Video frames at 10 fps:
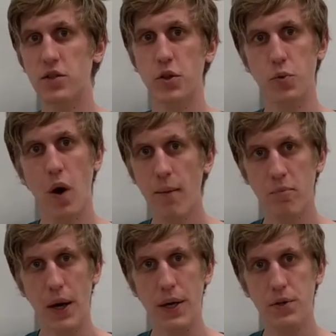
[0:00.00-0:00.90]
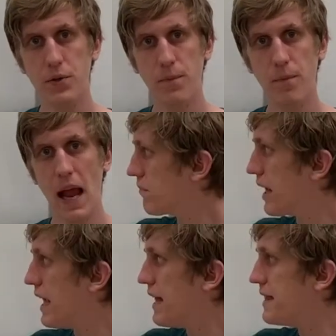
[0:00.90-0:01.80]
a drawbridge.
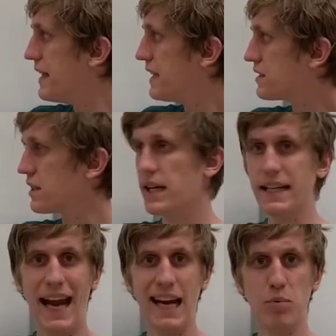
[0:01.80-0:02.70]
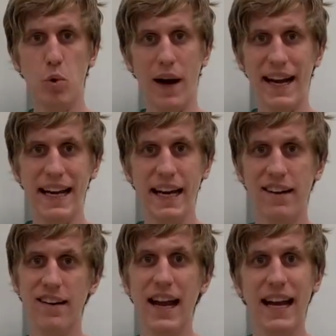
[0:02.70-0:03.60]
This cable right
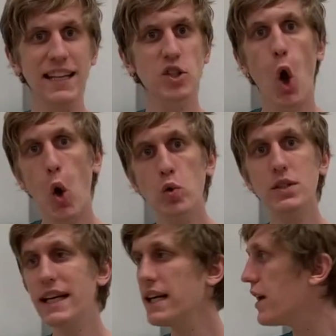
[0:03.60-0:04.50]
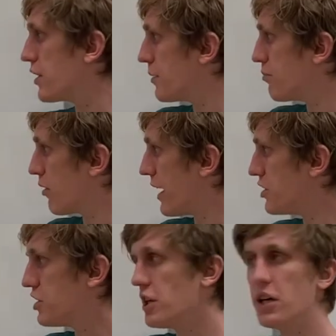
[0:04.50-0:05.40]
here is holding the
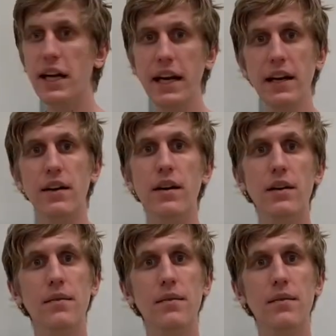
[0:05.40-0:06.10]
bridge here.